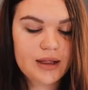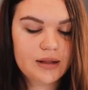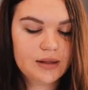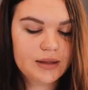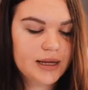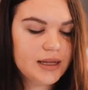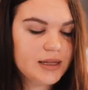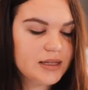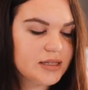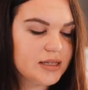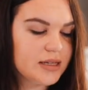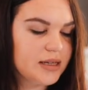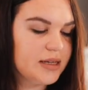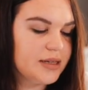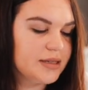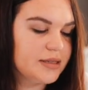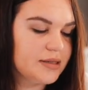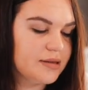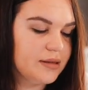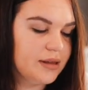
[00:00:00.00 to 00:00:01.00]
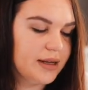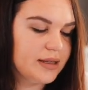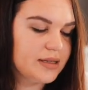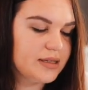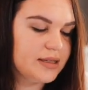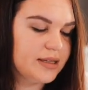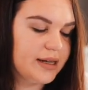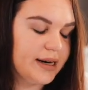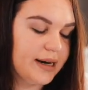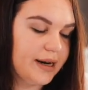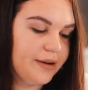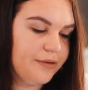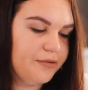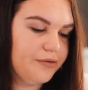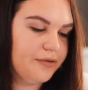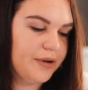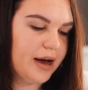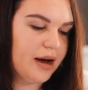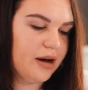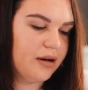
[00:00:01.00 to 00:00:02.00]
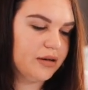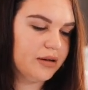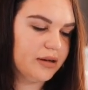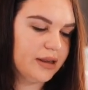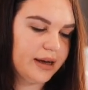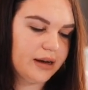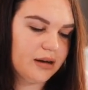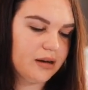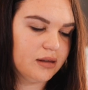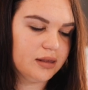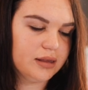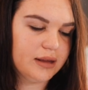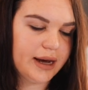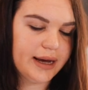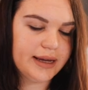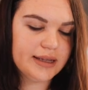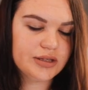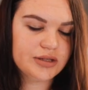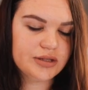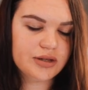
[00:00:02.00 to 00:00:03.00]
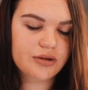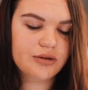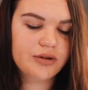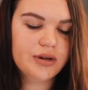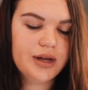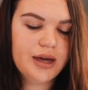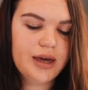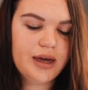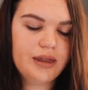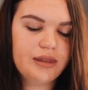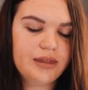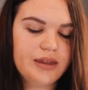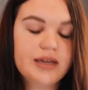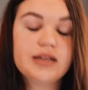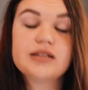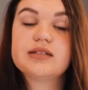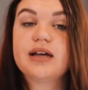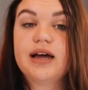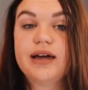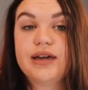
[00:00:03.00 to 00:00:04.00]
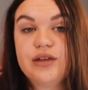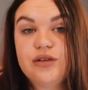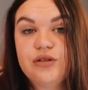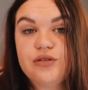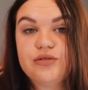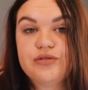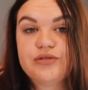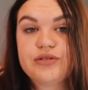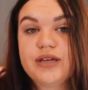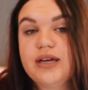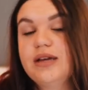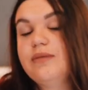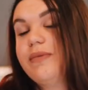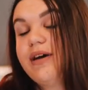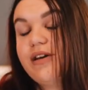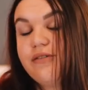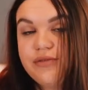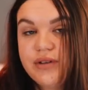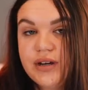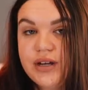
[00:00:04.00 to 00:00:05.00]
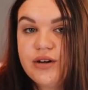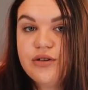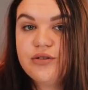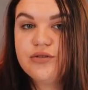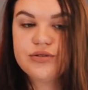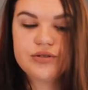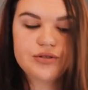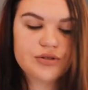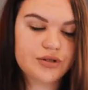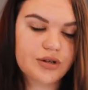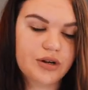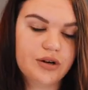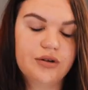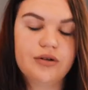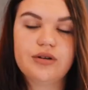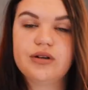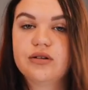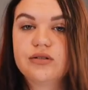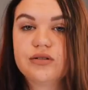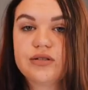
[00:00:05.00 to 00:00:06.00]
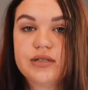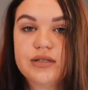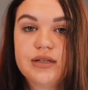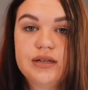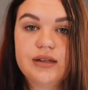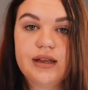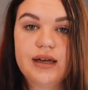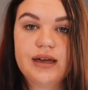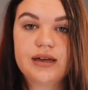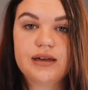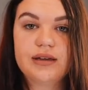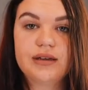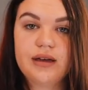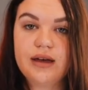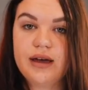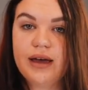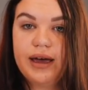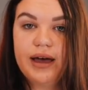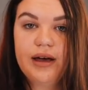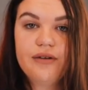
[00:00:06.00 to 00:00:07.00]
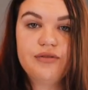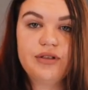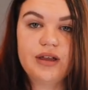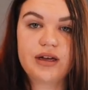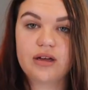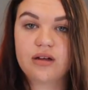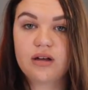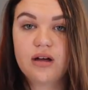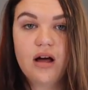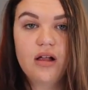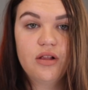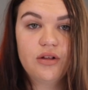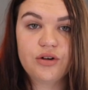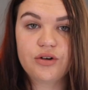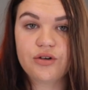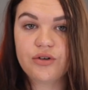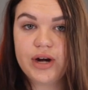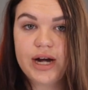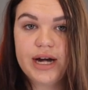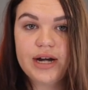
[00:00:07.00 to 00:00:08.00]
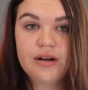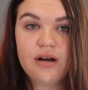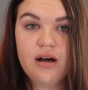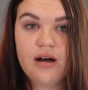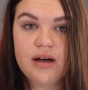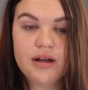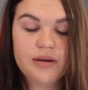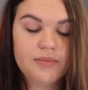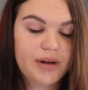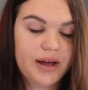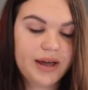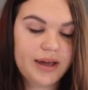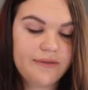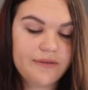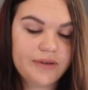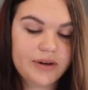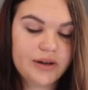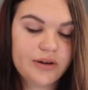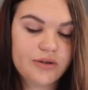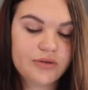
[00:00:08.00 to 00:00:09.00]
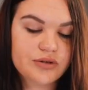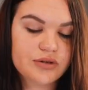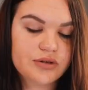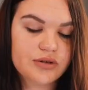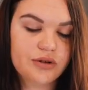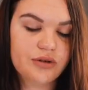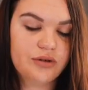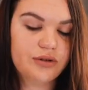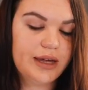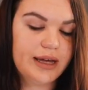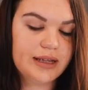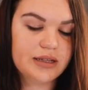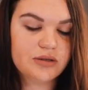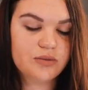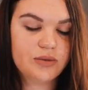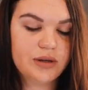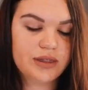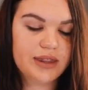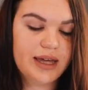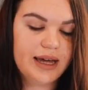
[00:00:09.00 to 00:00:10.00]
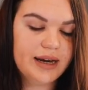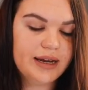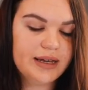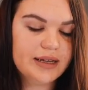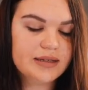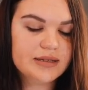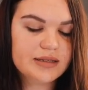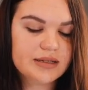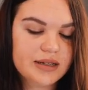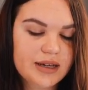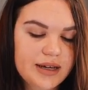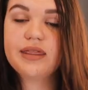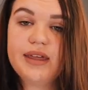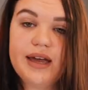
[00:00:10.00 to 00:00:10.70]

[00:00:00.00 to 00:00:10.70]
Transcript: LUTs is LUTs that I found like online, so these I use in my videos, so you'll see like I have like a color grade on my videos, so that's what that is.